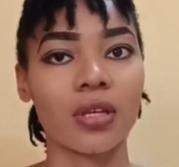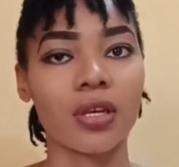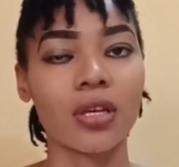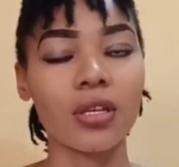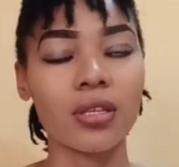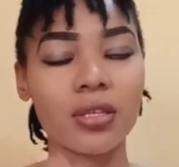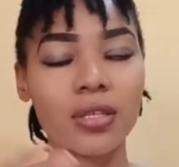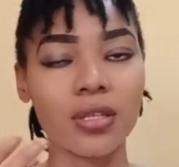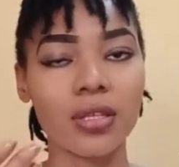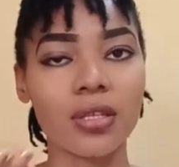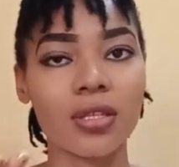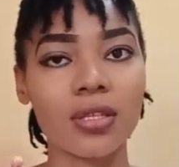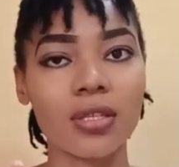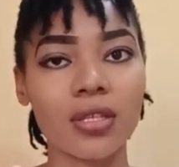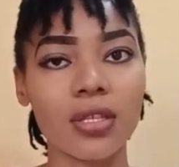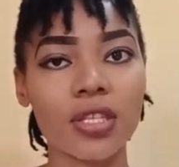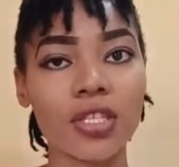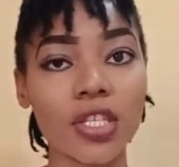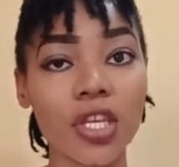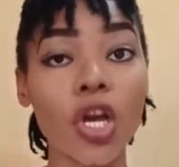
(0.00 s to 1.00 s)

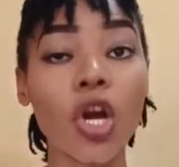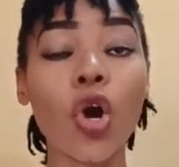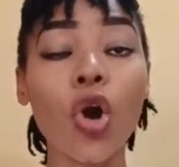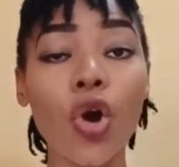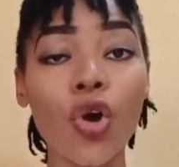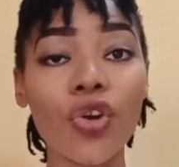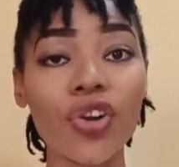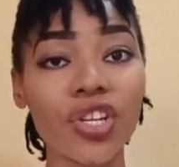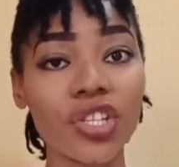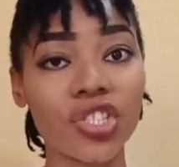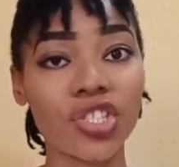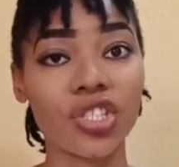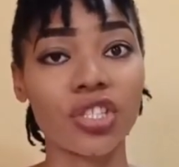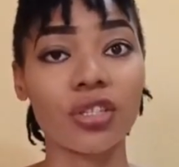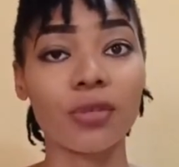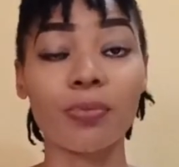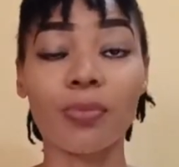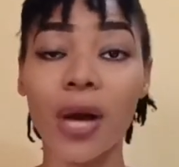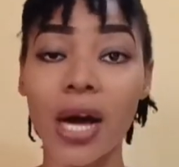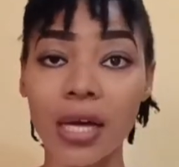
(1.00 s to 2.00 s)
It encourages
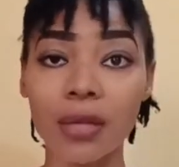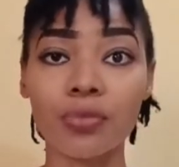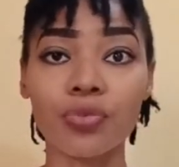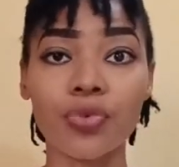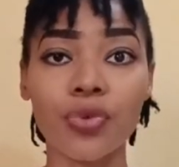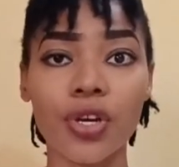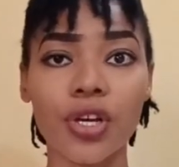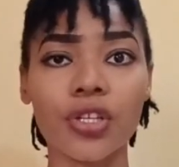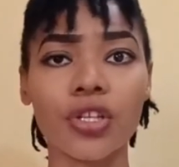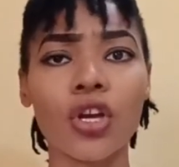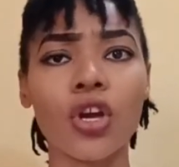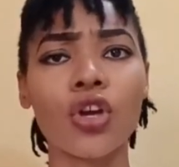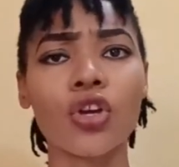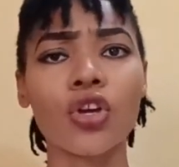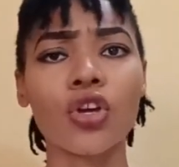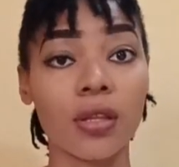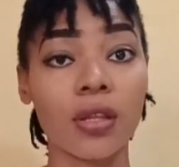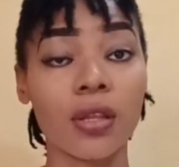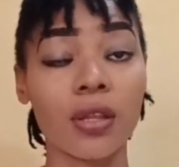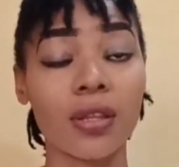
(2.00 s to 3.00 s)
bad breath.
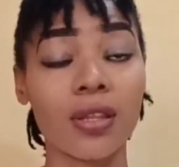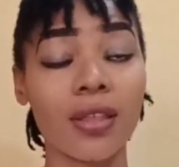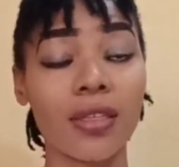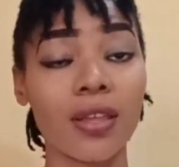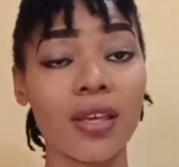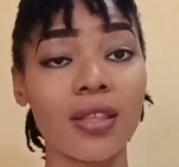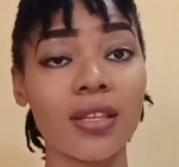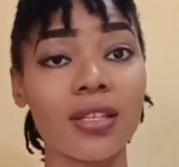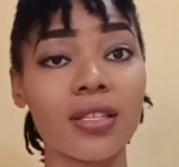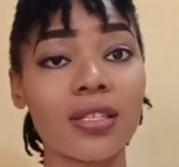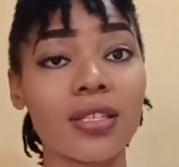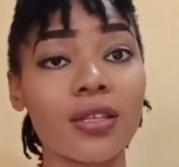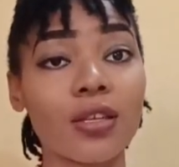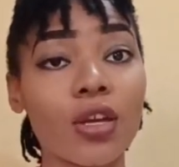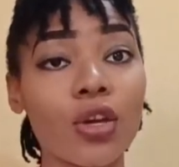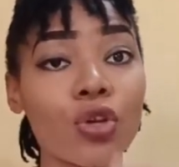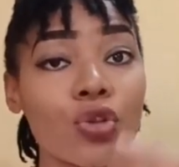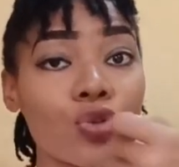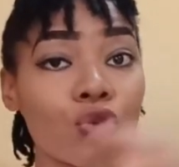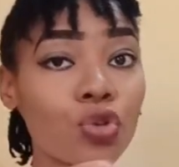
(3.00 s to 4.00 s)
The thing is,
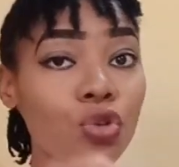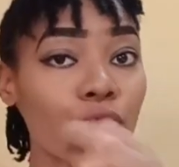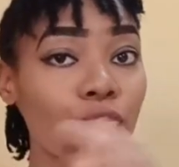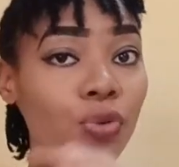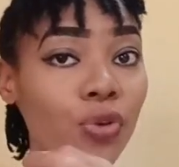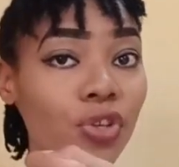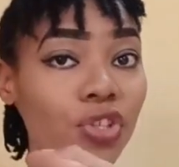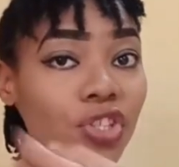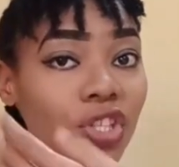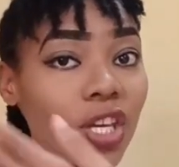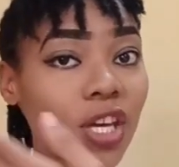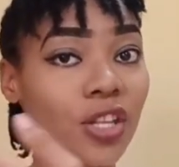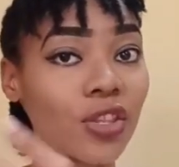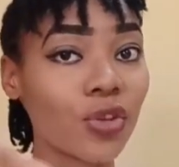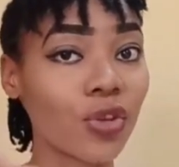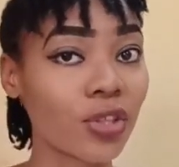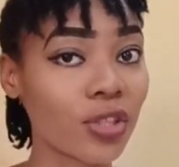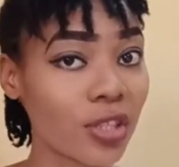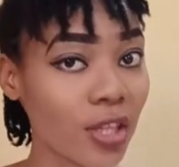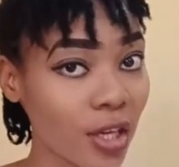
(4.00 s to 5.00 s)
toothbrush
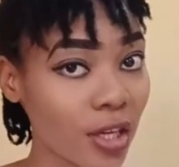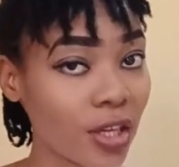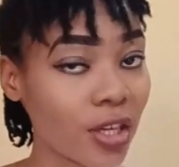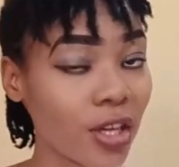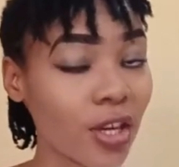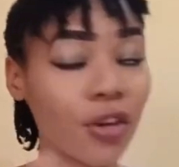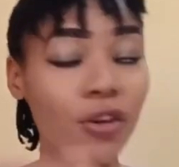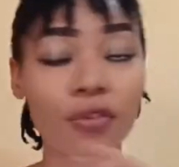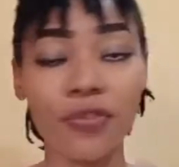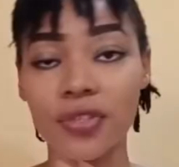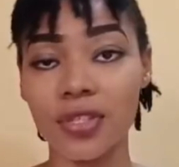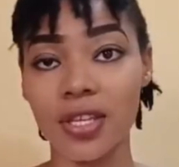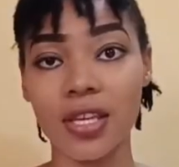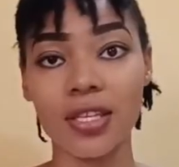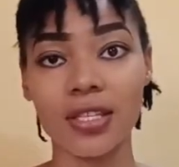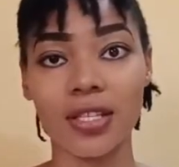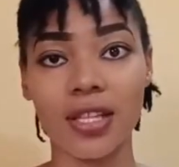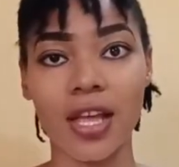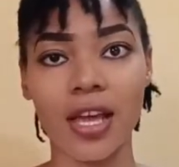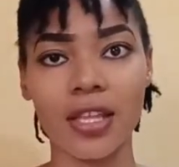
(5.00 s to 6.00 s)
cannot take care of
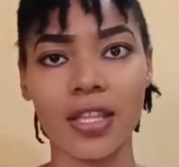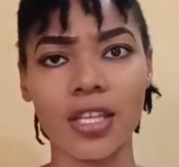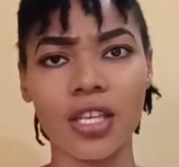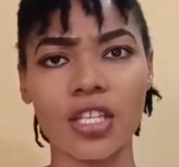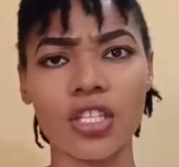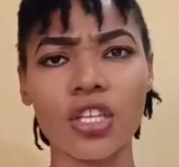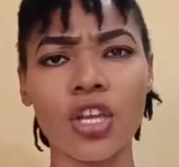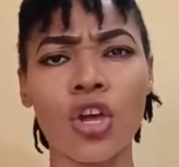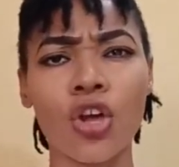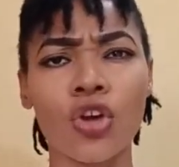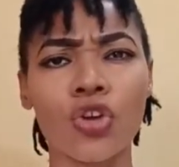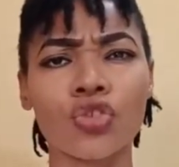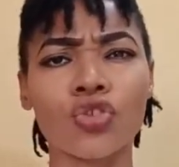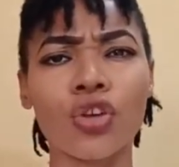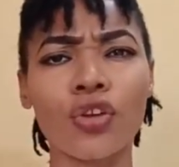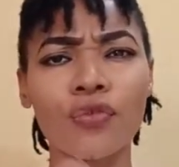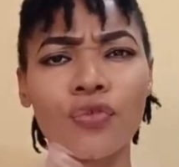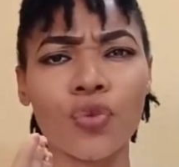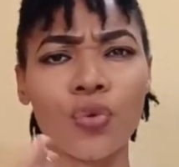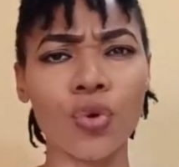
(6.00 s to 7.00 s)
stains like this. So
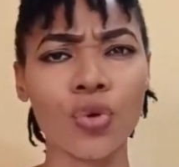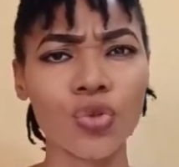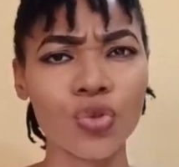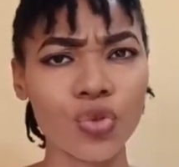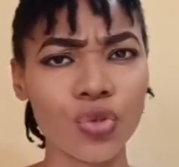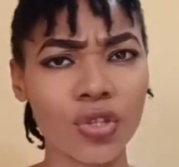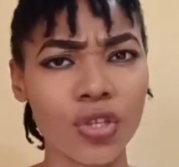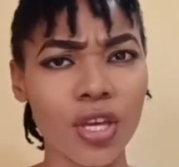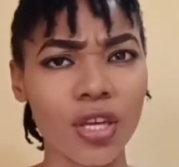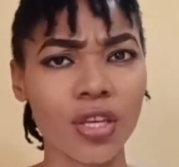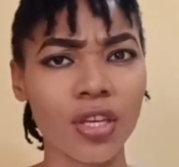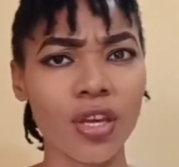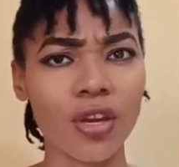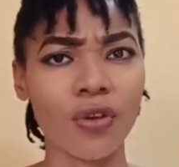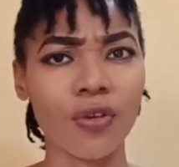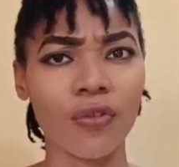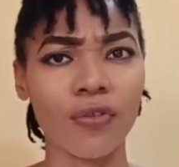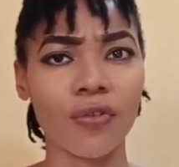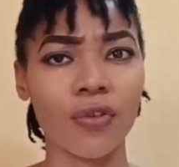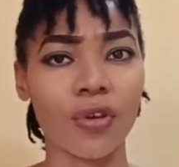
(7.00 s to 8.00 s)
if you want to take care
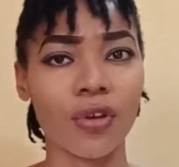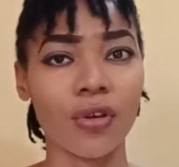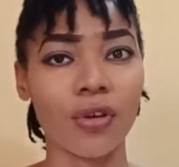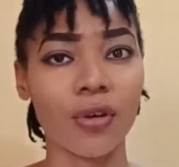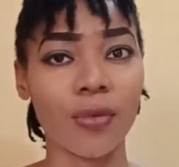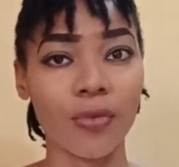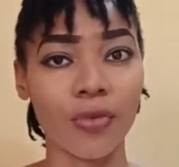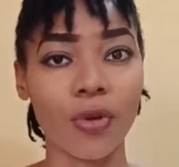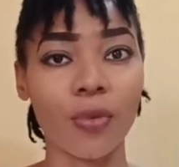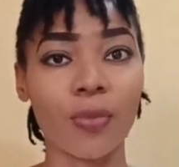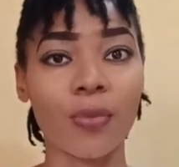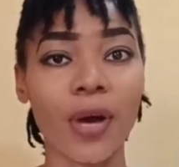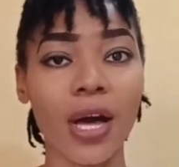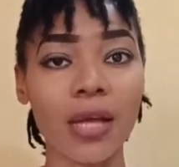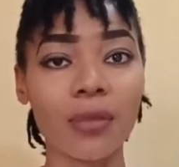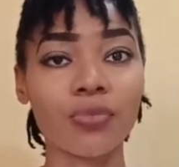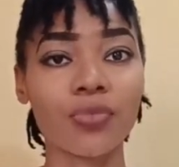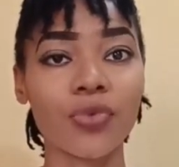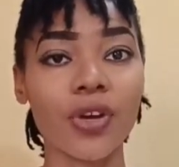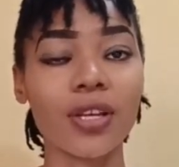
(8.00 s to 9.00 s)
of your
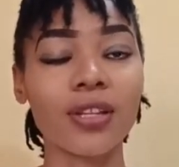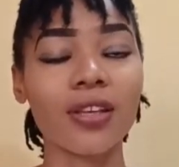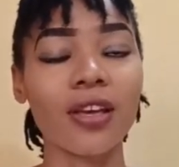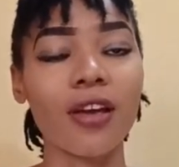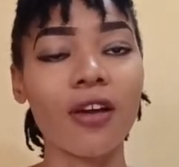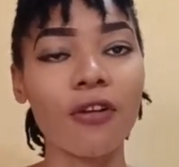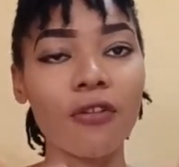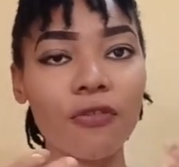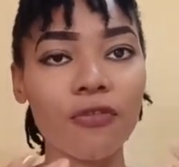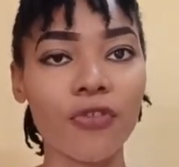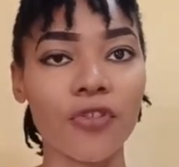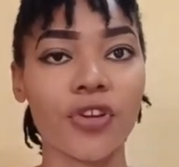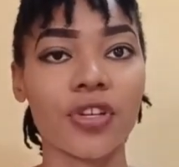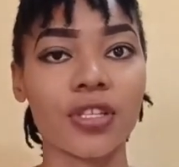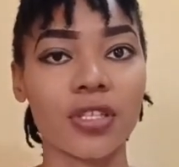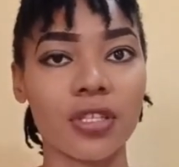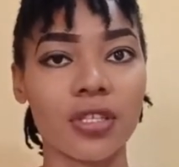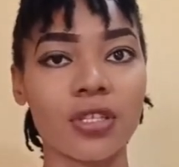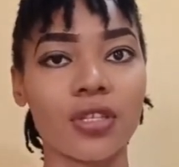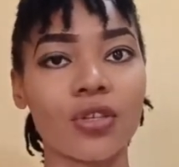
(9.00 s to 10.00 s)
bad breath,
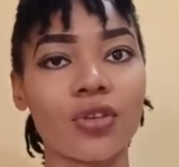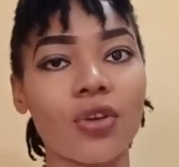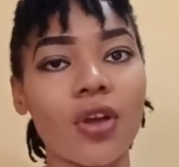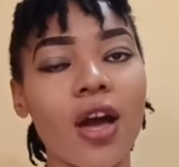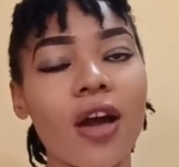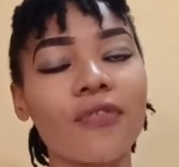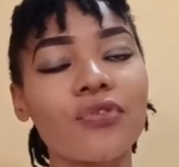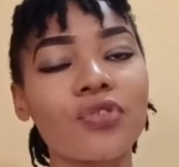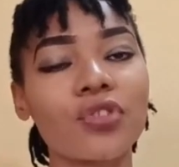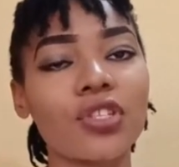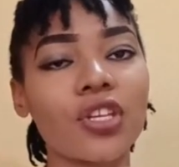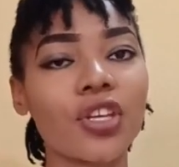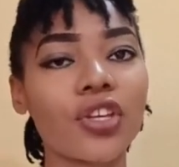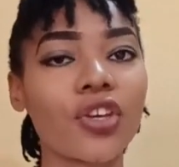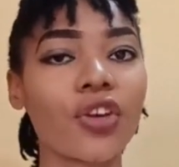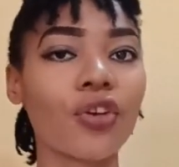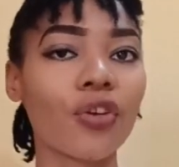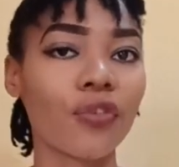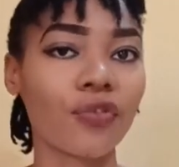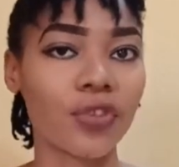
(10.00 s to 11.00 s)
first you have to take
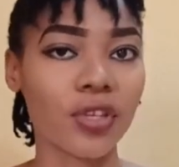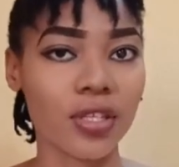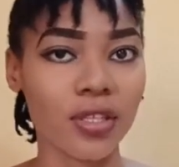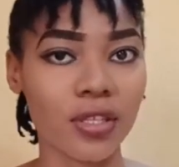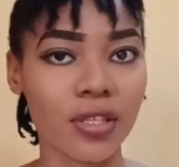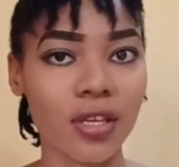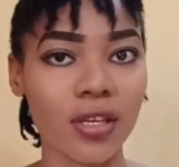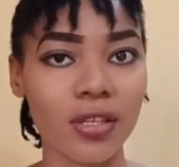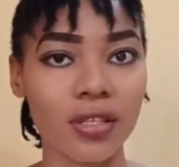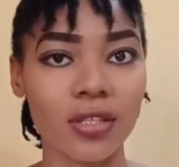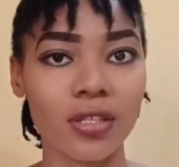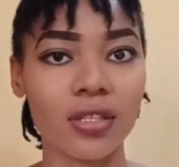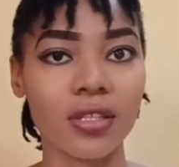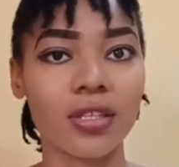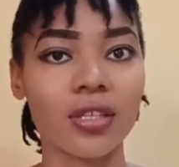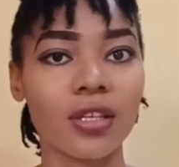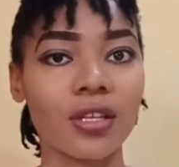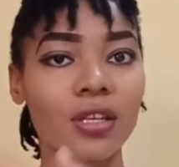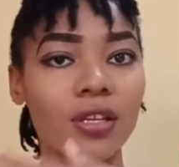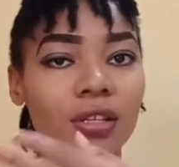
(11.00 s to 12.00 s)
care of the
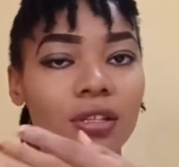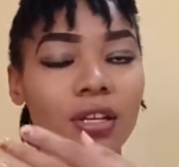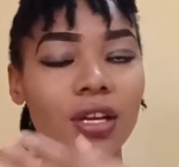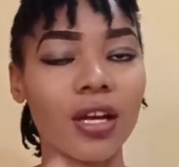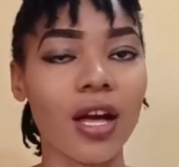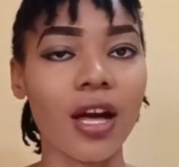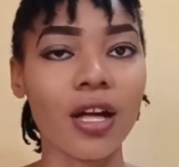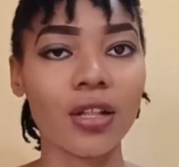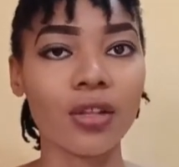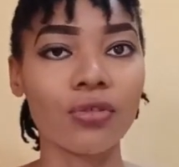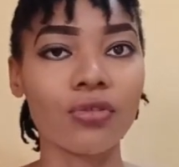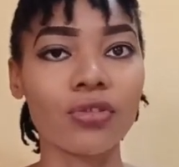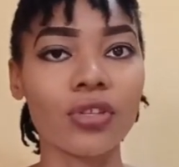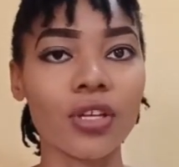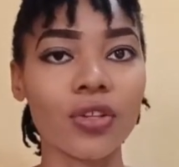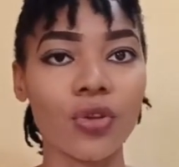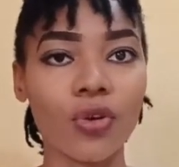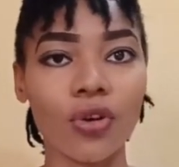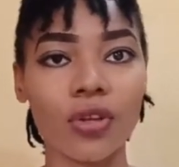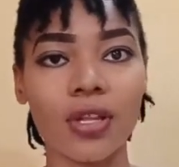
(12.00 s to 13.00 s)
stains, the calculus
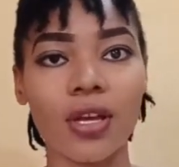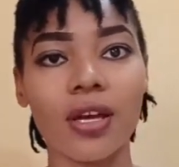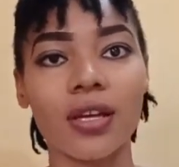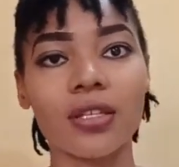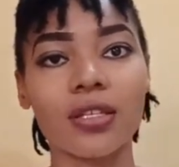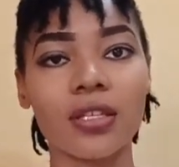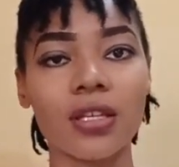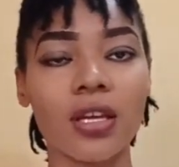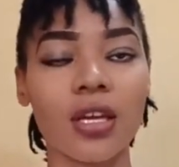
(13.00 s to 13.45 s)
and all that.